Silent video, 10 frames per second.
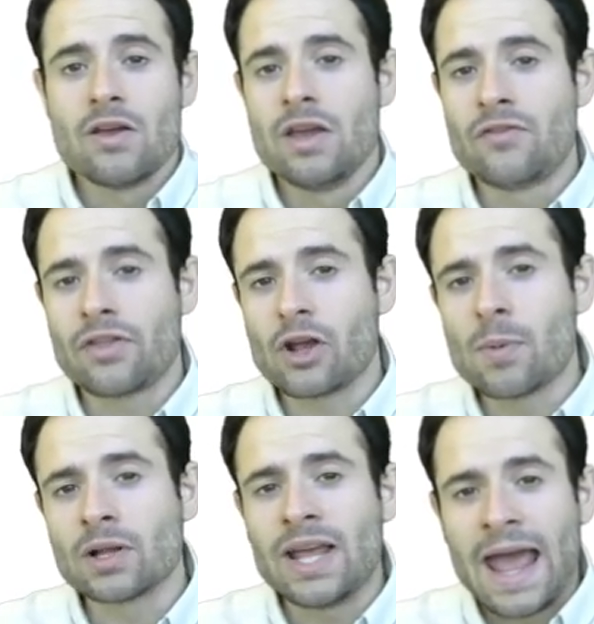If you think
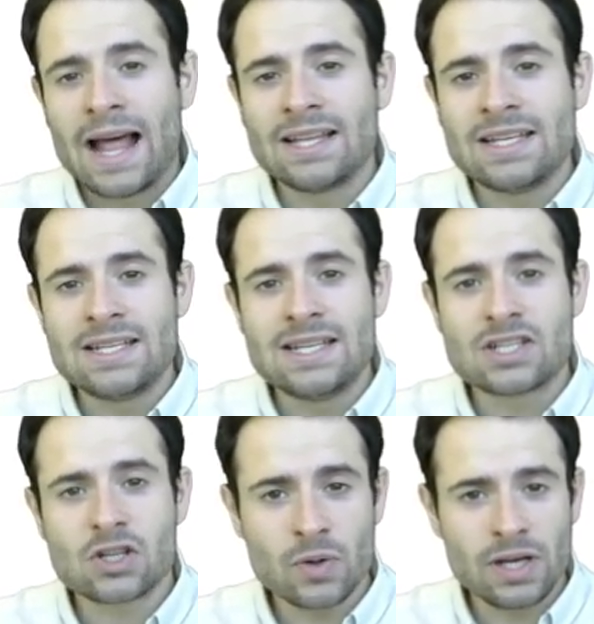about the LED
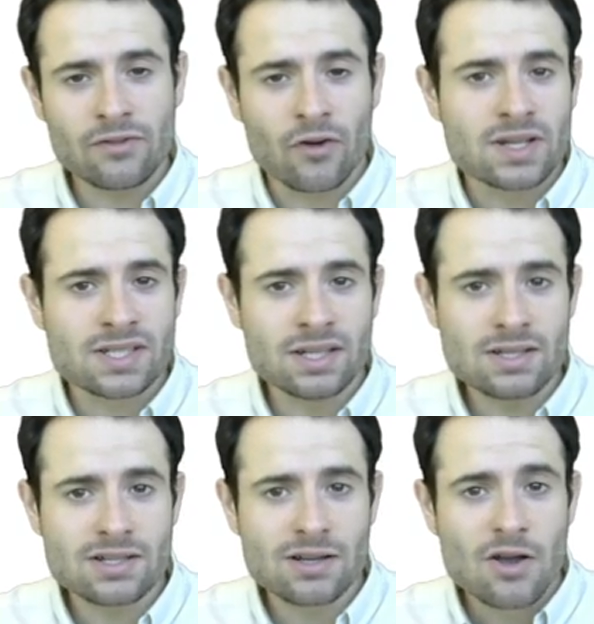screen, for
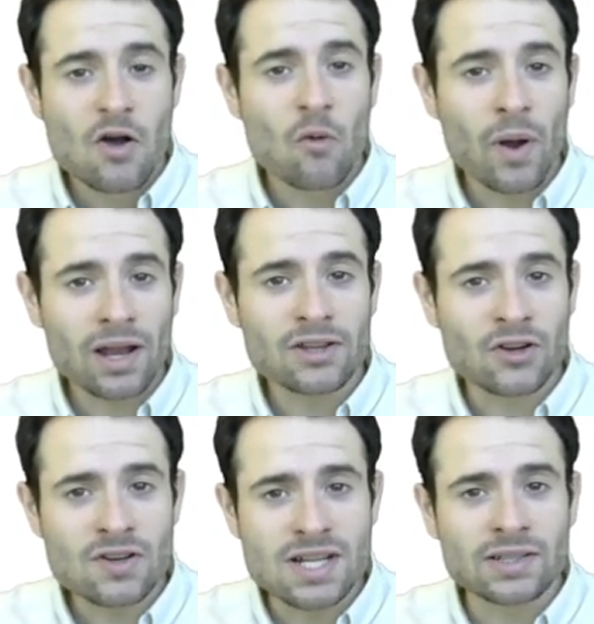instance, well, it
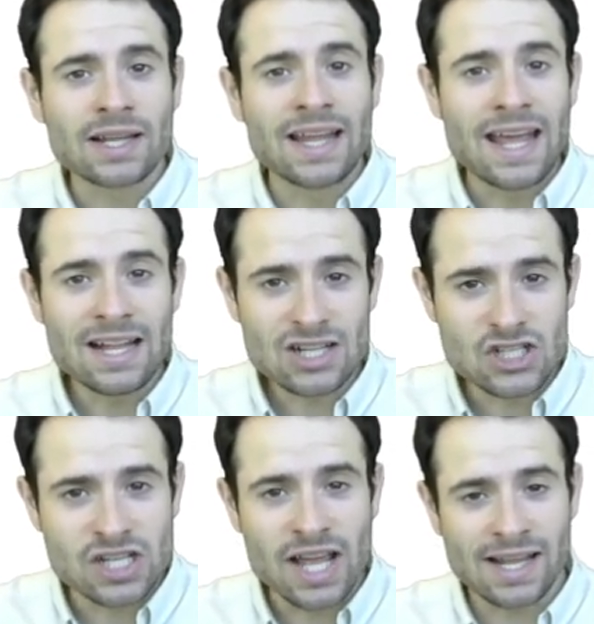turns out that
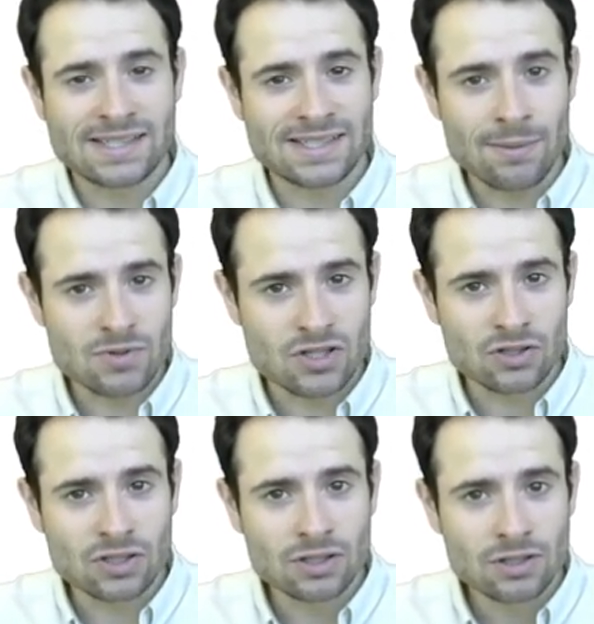LG and
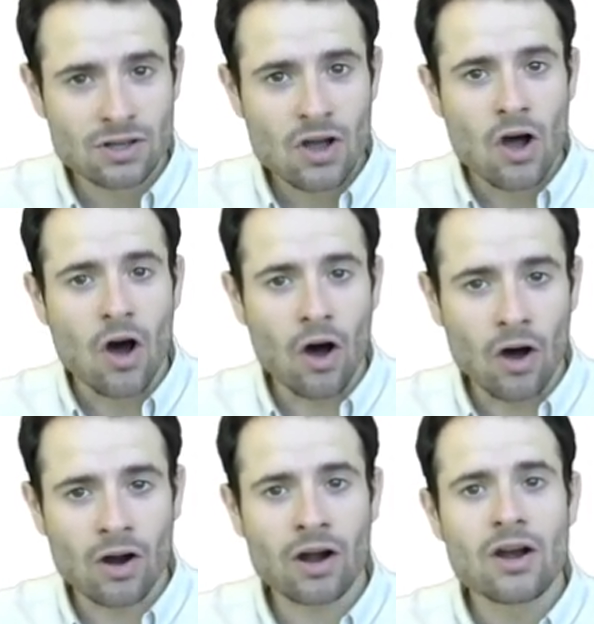Samsung
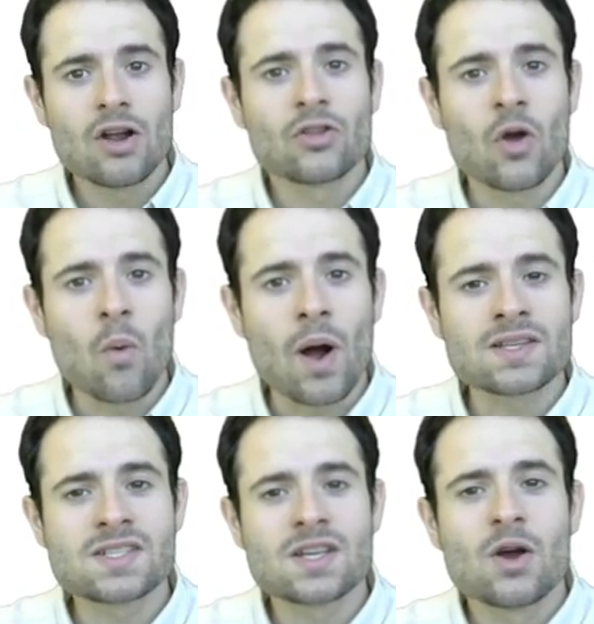are the
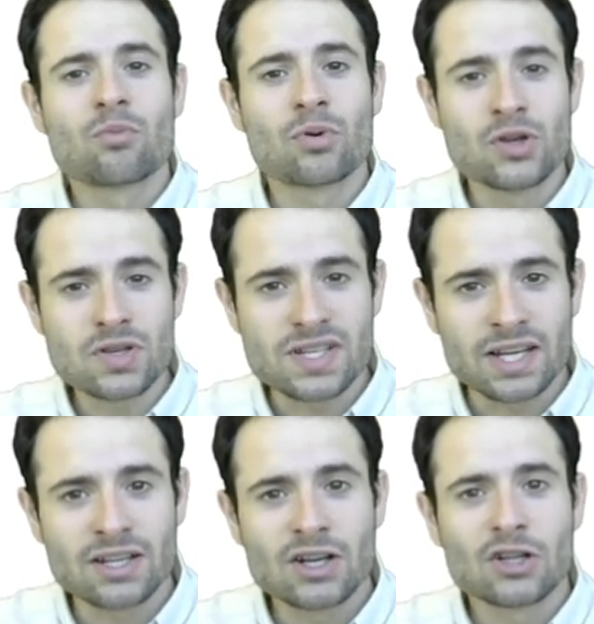ones
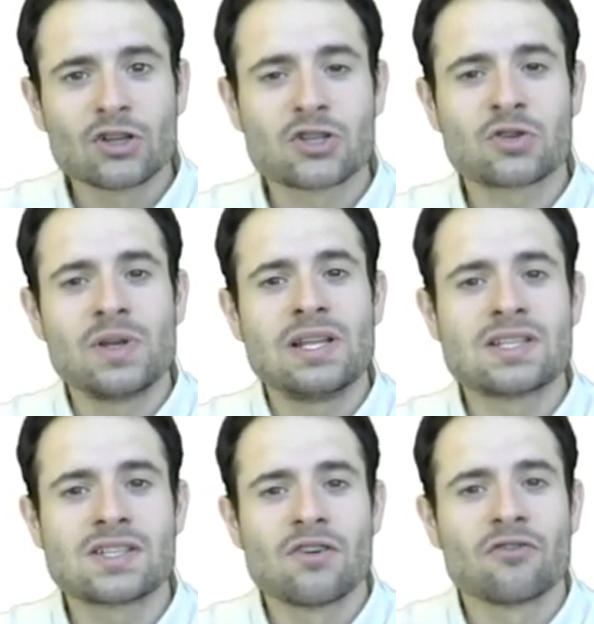producing the
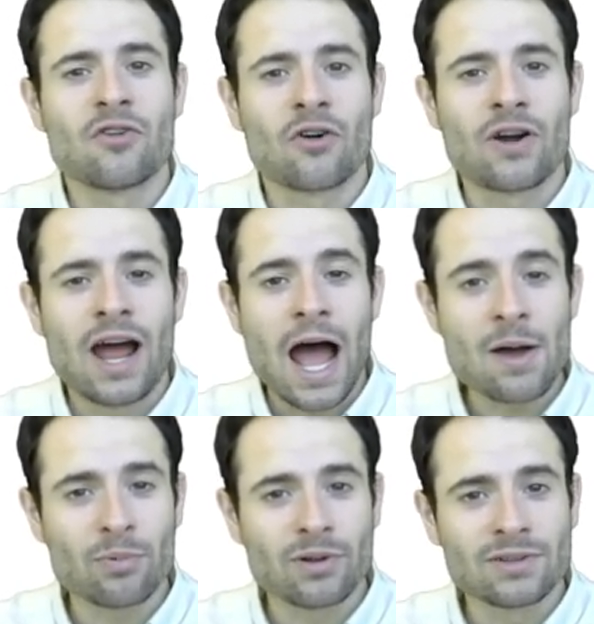screens for
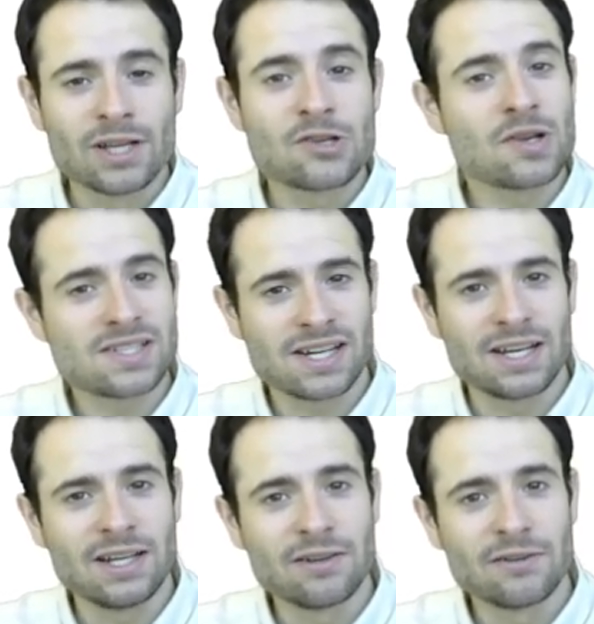Apple, interestingly.